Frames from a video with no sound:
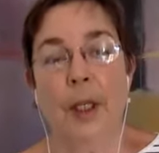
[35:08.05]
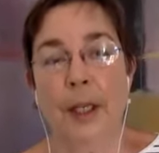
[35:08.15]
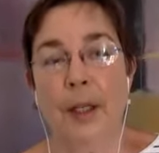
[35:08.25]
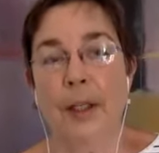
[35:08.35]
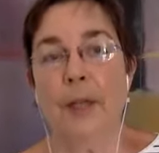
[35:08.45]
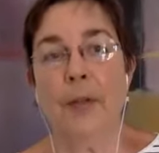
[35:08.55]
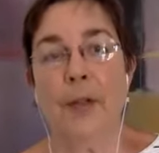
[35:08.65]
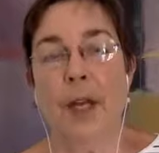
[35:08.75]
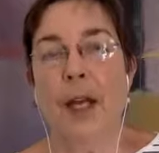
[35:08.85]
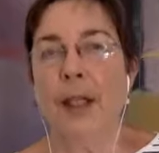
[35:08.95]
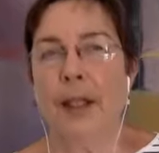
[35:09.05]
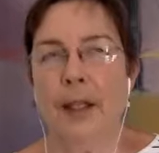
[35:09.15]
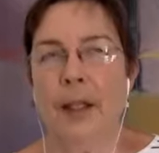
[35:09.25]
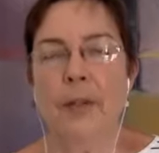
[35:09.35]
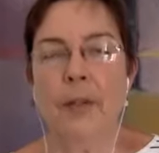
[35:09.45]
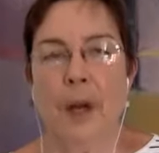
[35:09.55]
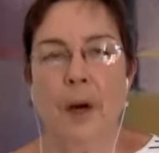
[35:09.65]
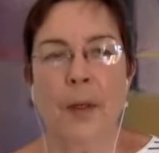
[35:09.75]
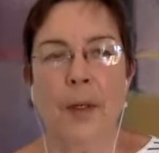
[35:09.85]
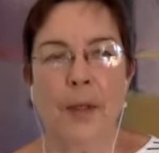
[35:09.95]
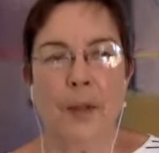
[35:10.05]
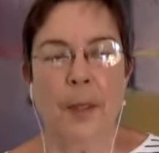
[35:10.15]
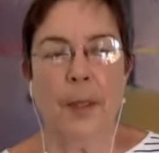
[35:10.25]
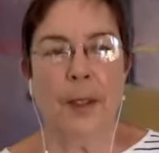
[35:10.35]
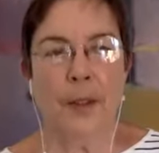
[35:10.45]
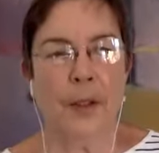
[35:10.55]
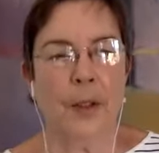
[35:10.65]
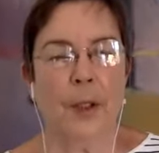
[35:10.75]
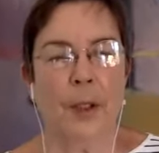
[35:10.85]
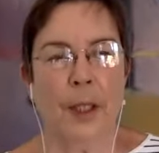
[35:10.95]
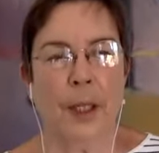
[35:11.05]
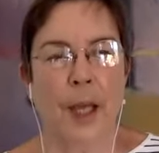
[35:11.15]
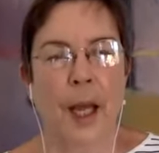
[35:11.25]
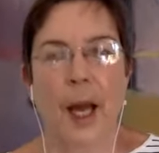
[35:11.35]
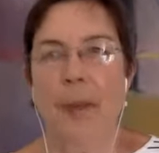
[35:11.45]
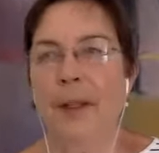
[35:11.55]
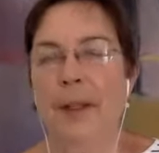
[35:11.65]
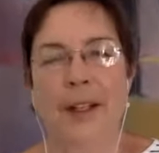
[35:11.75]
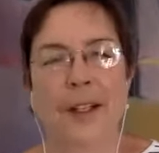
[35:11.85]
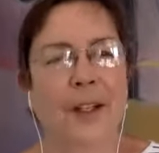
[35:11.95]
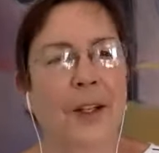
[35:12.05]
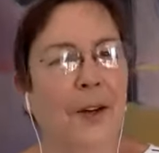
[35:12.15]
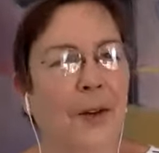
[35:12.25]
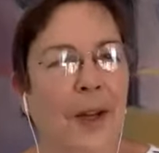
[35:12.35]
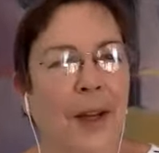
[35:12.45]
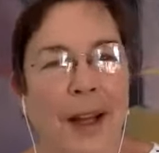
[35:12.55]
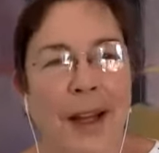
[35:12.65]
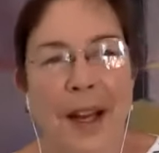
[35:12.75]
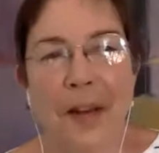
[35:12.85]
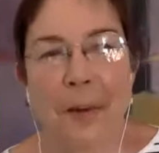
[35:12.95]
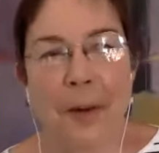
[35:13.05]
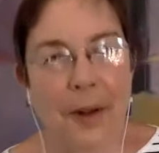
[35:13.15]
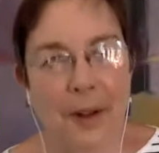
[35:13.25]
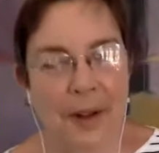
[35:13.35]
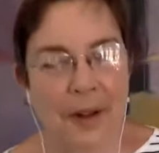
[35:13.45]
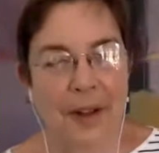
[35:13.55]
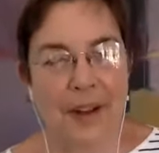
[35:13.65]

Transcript: Caregivers always have been, certainly, I mean, anyone,